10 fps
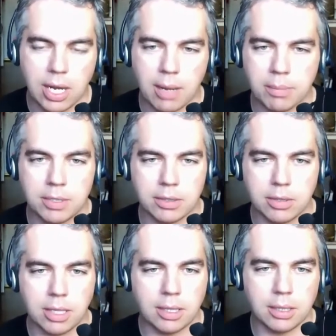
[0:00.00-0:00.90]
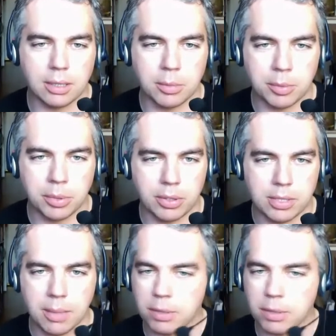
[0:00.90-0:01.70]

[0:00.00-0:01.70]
app to create the clickable prototype.